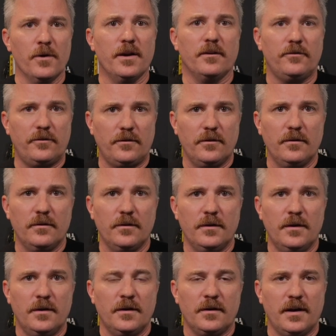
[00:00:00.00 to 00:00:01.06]
risk
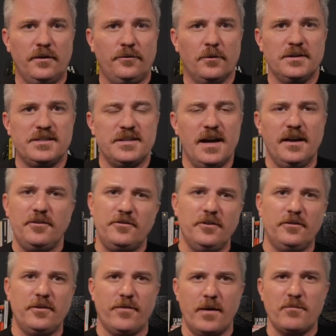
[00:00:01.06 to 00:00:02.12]
okay so it's not
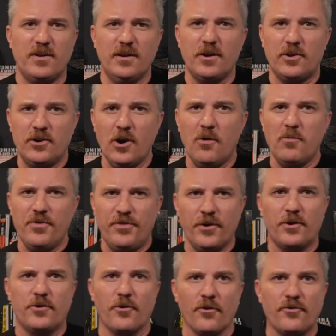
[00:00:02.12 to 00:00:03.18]
just if i'm going to go with
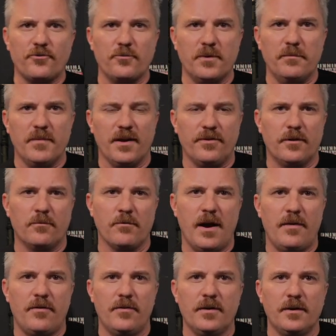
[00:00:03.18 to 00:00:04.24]
the gerson method
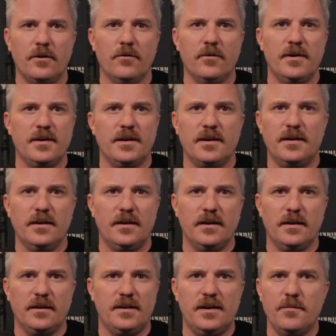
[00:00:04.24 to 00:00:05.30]
rather than going and
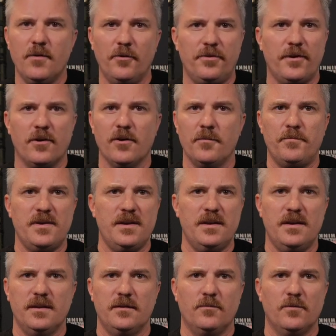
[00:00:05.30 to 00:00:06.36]
getting
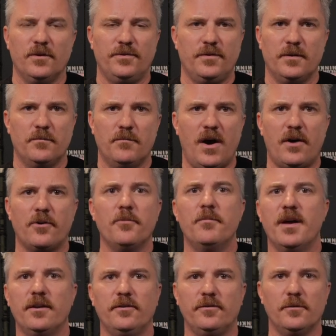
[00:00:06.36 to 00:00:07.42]
chemotherapy and what the modern
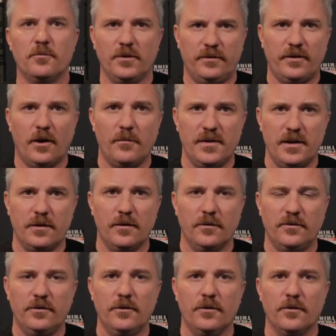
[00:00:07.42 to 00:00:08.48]
medicine would tell me to
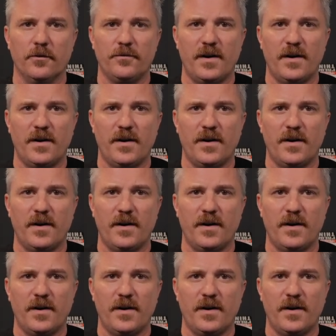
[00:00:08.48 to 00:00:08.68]
go do